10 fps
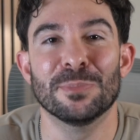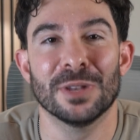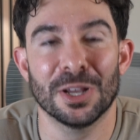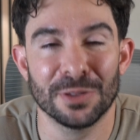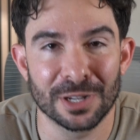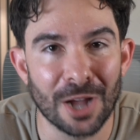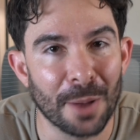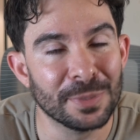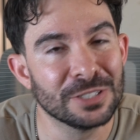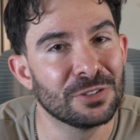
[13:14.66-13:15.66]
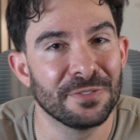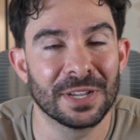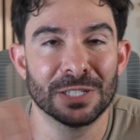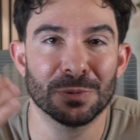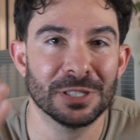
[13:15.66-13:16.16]
below in the comments so if you
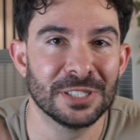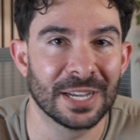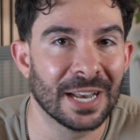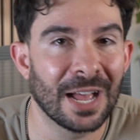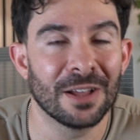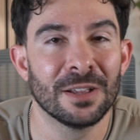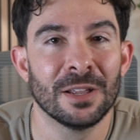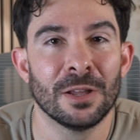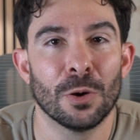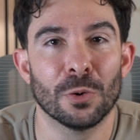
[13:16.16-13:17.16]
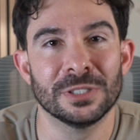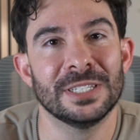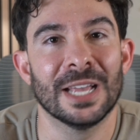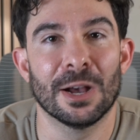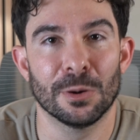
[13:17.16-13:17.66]
guys want to check it out or
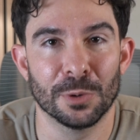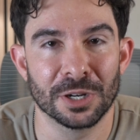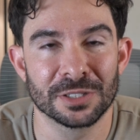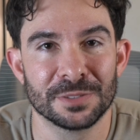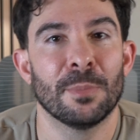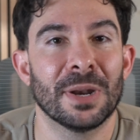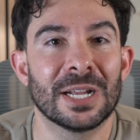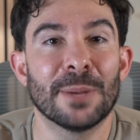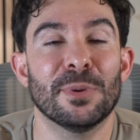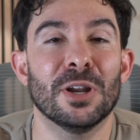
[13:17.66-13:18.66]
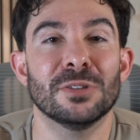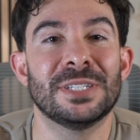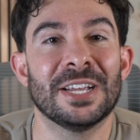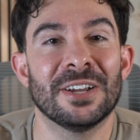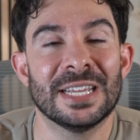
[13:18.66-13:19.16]
see how it works. But a couple notes
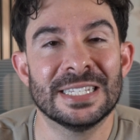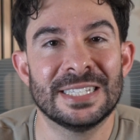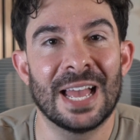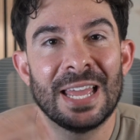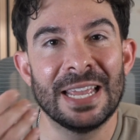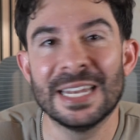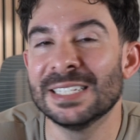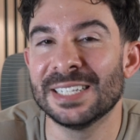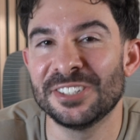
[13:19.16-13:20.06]
here is that it is a